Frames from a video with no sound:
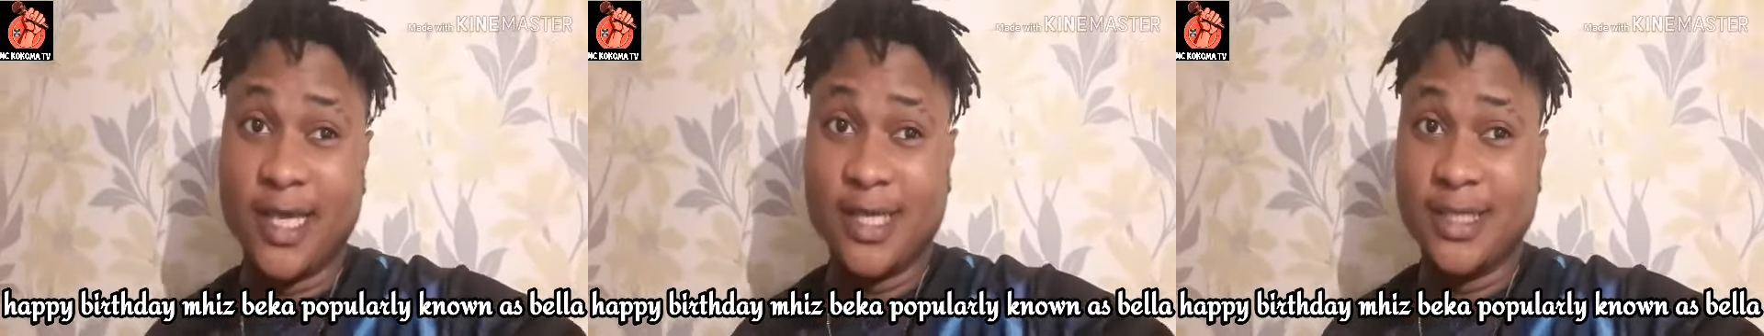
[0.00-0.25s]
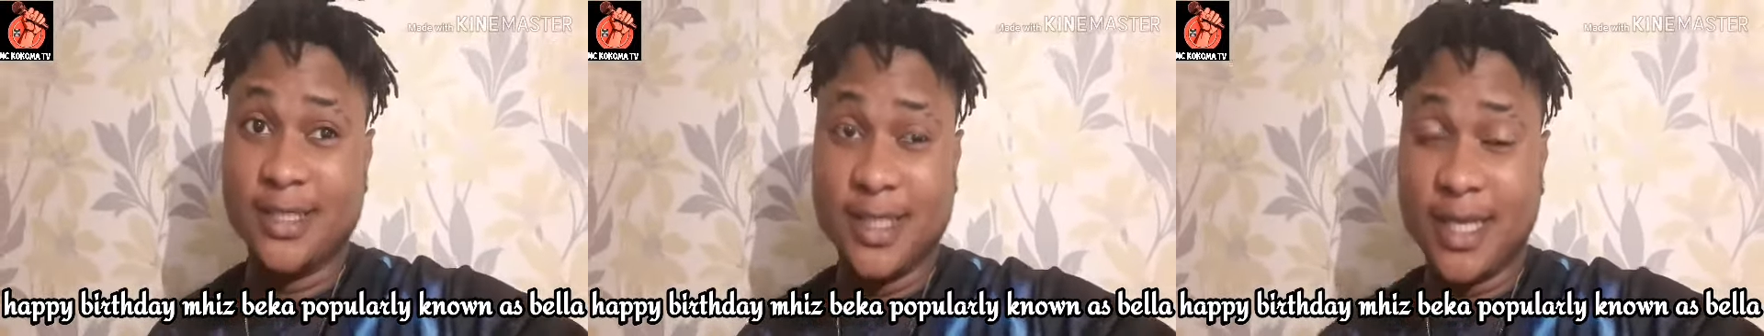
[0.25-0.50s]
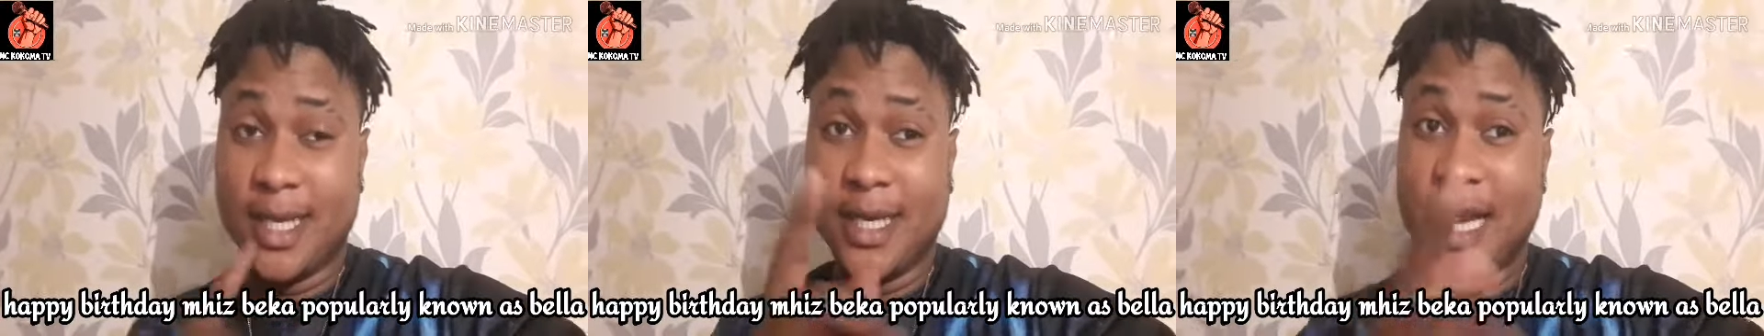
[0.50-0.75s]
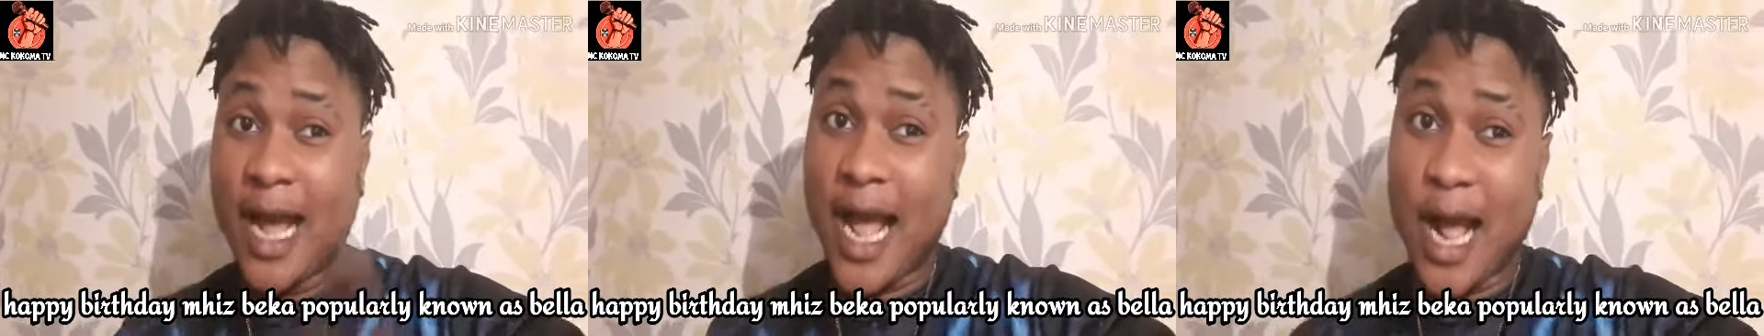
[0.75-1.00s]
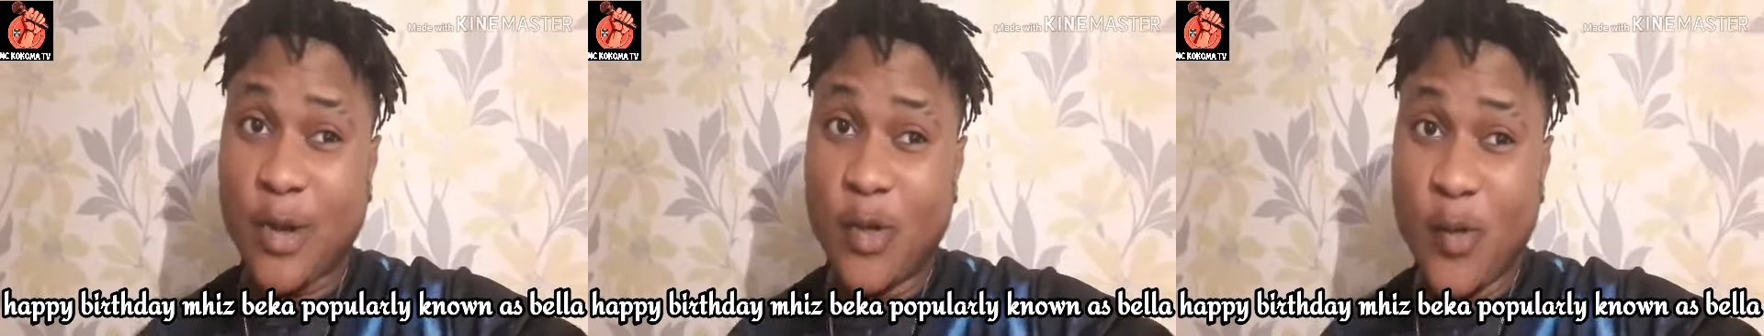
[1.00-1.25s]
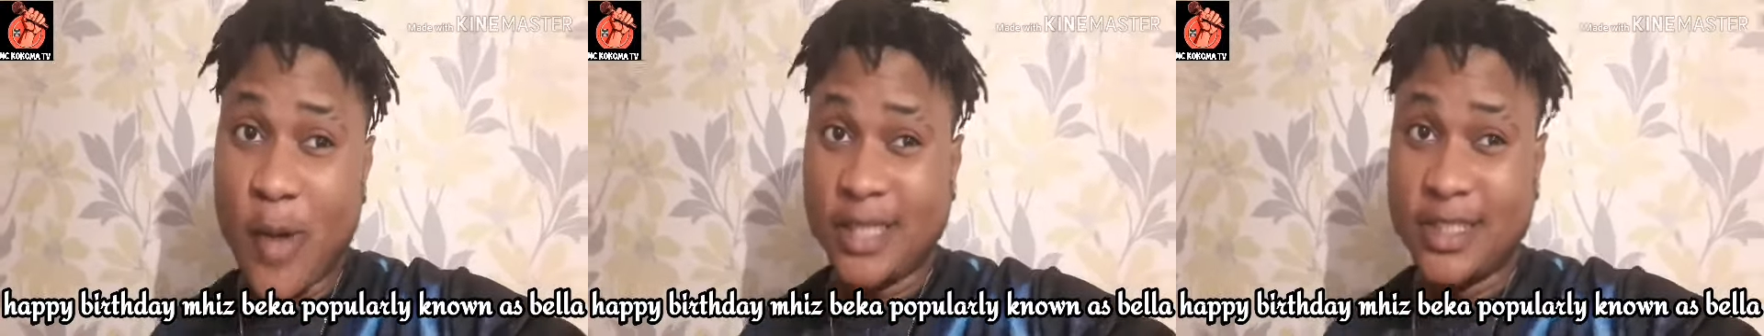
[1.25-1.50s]

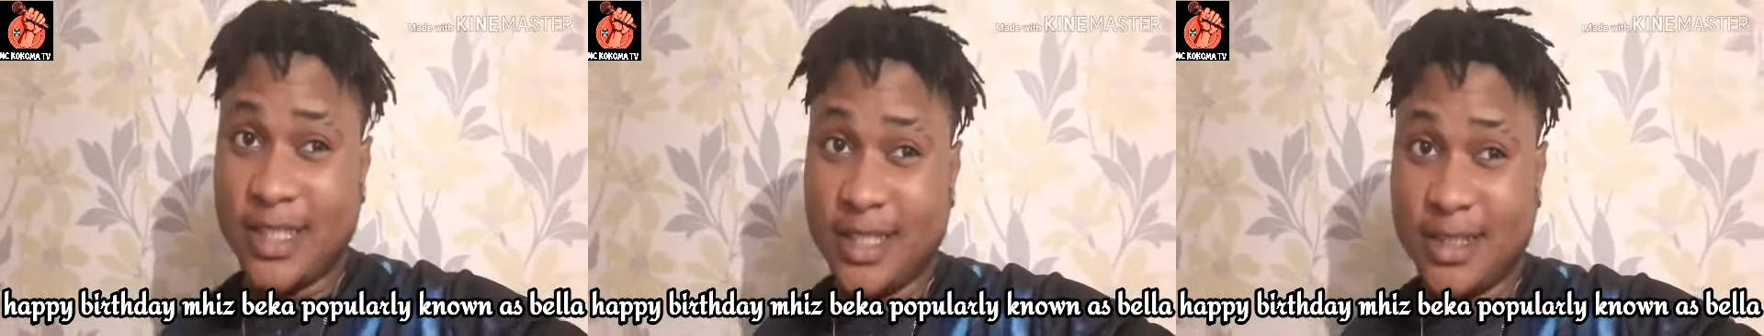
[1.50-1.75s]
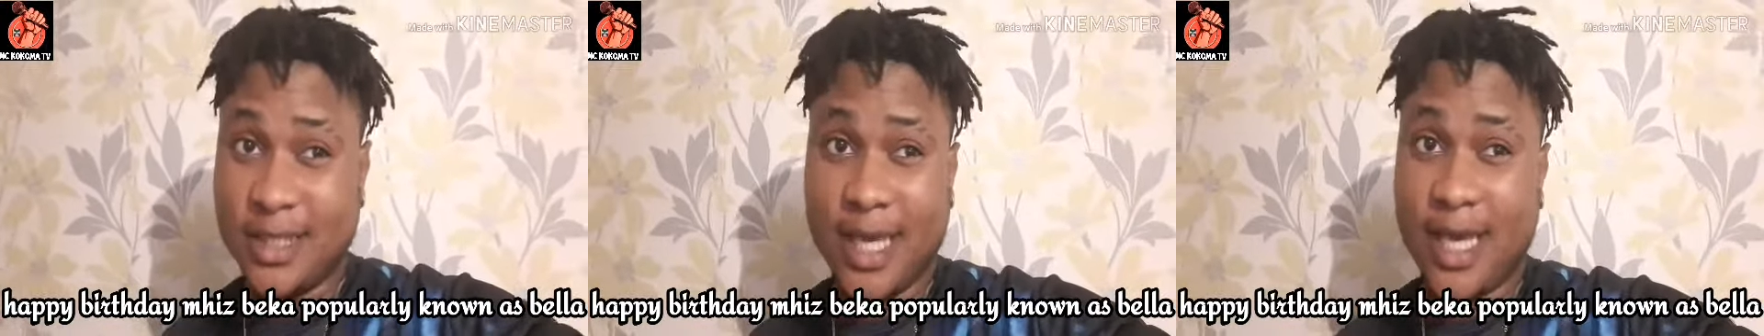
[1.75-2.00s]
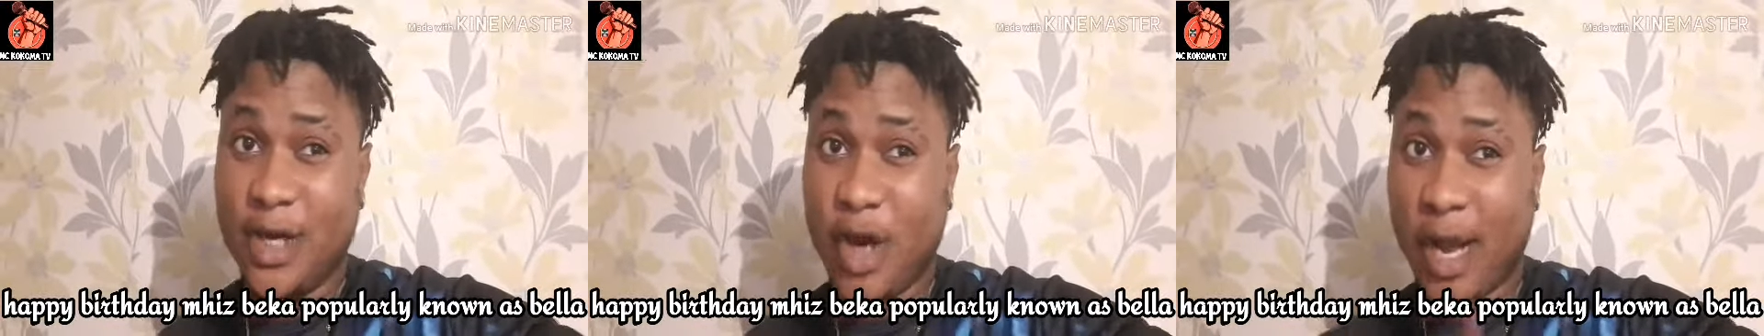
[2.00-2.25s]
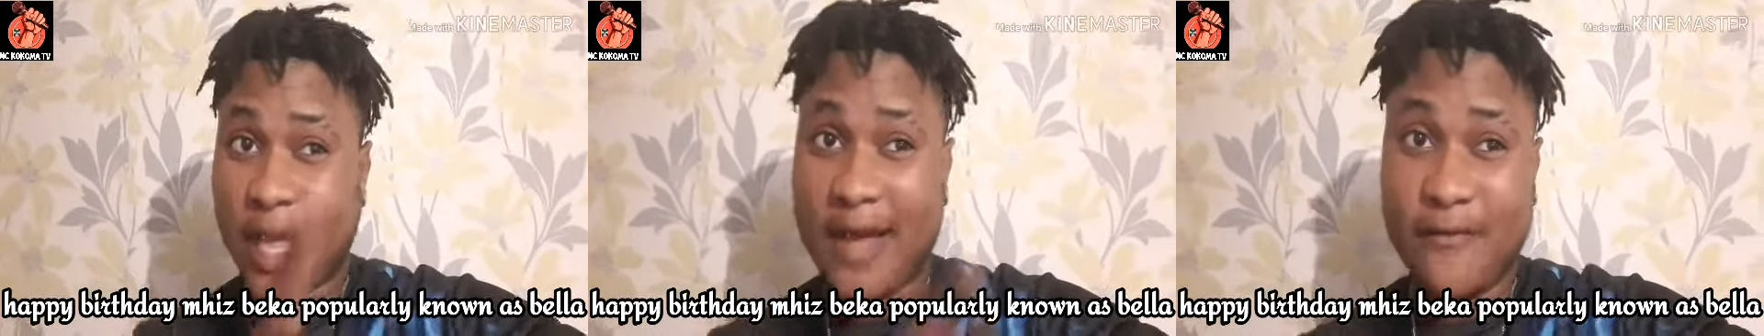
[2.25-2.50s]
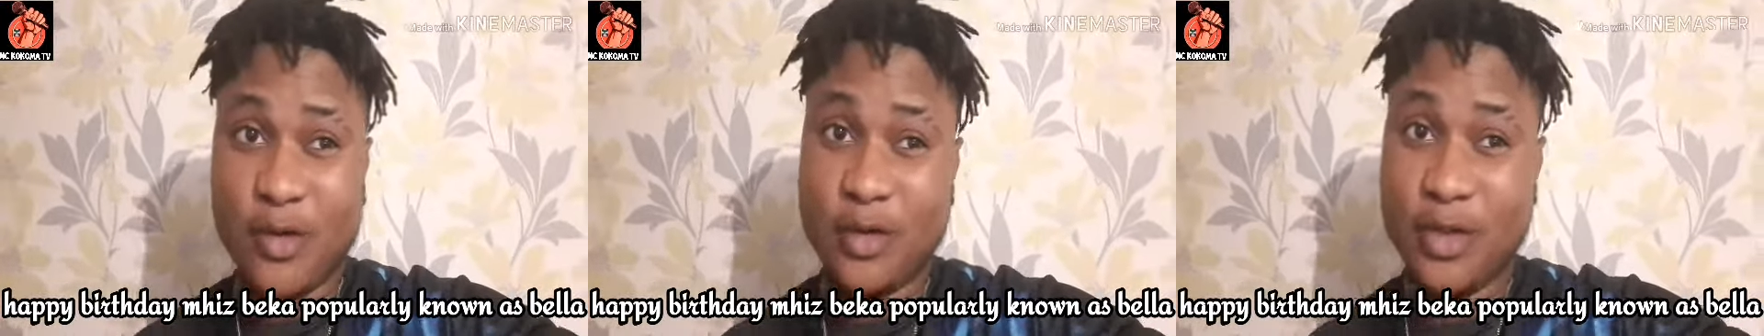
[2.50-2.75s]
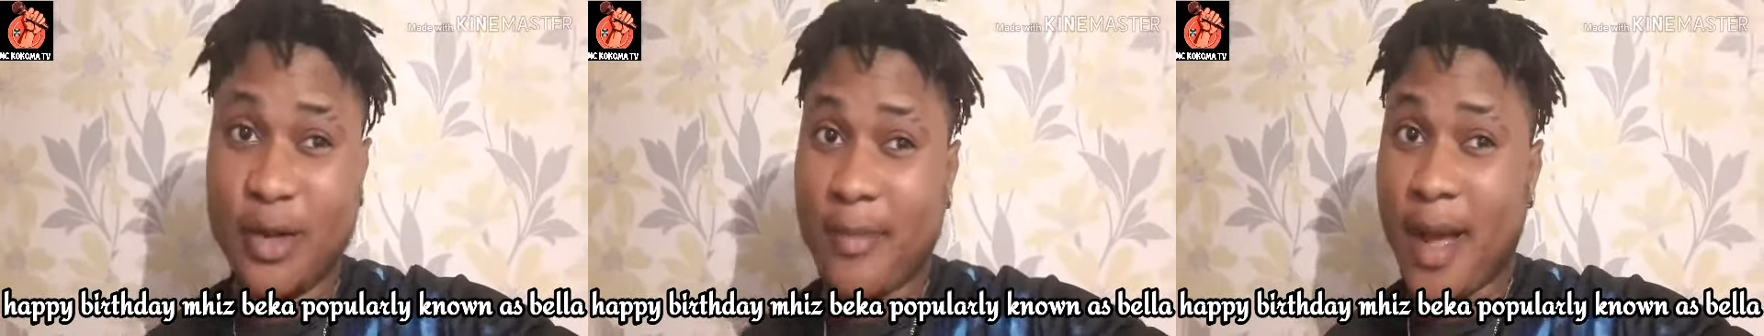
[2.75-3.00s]
Naraku Weji, a no
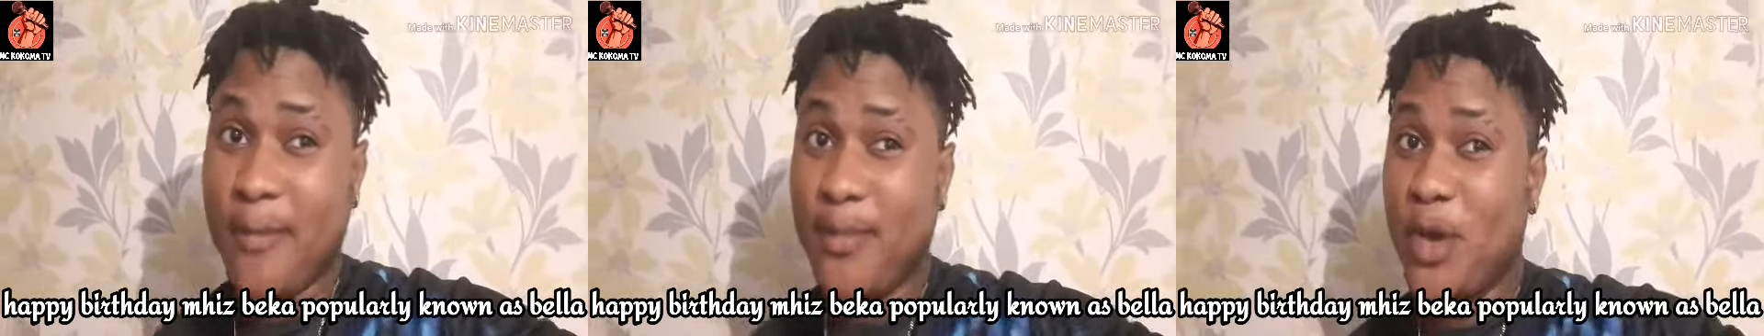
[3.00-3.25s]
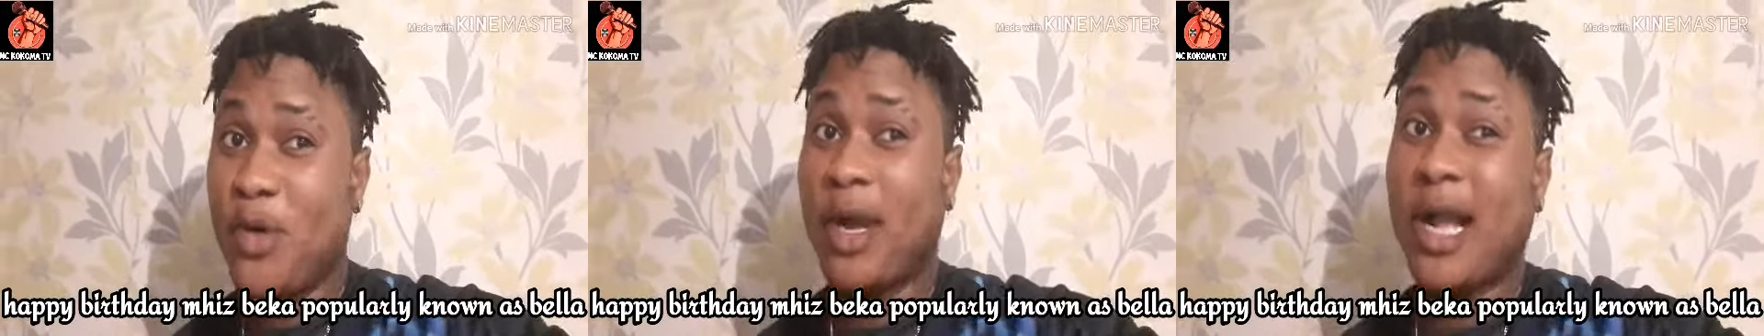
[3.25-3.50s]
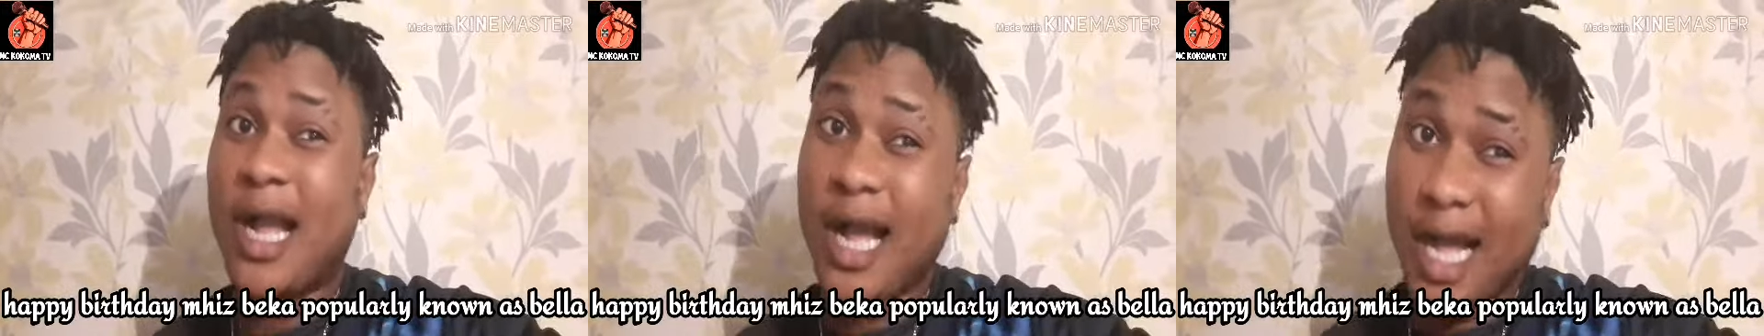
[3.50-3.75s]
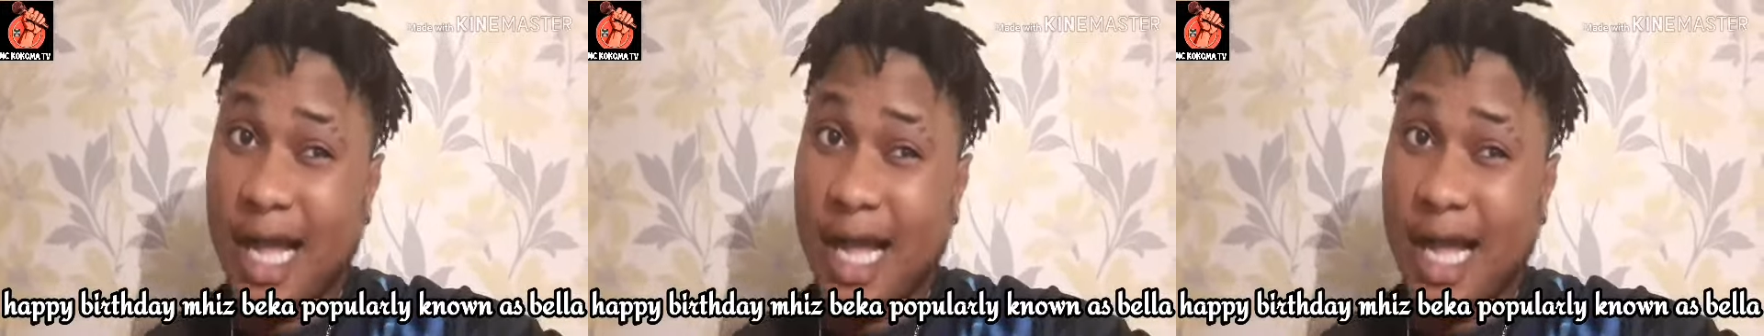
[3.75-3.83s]
girl, no mammy, oh,